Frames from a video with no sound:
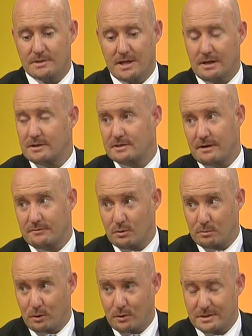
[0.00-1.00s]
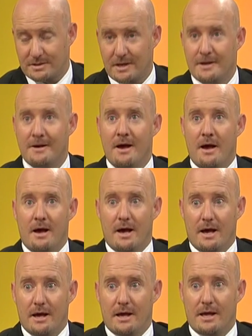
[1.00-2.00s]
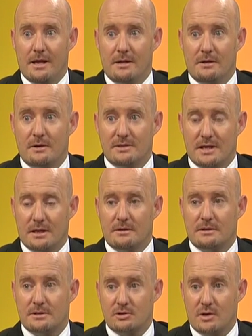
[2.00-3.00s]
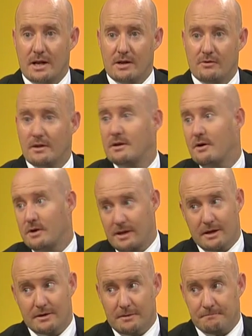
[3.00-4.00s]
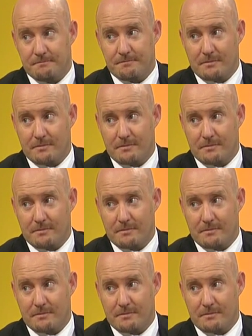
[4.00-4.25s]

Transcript: selling yourself to employers in New Zealand, Australia and the United Kingdom.